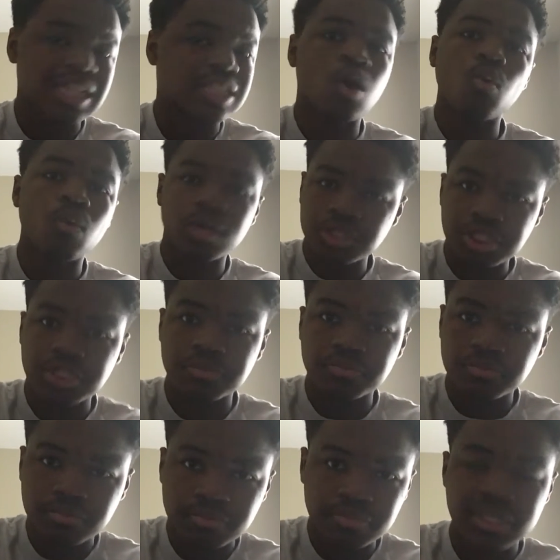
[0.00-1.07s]
I don't want to.
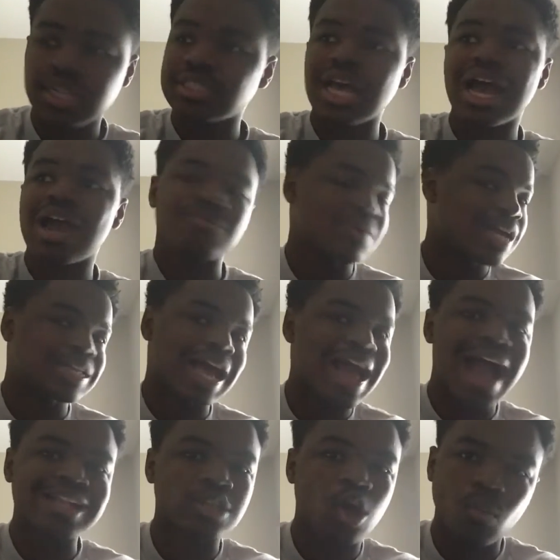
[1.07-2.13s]
Because
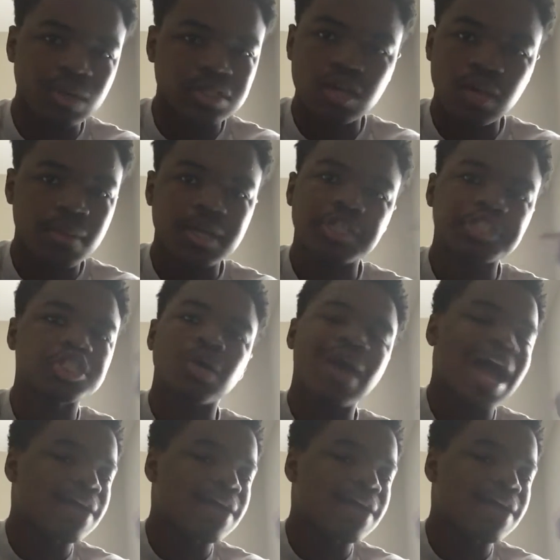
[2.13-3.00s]
I don't want to talk about the show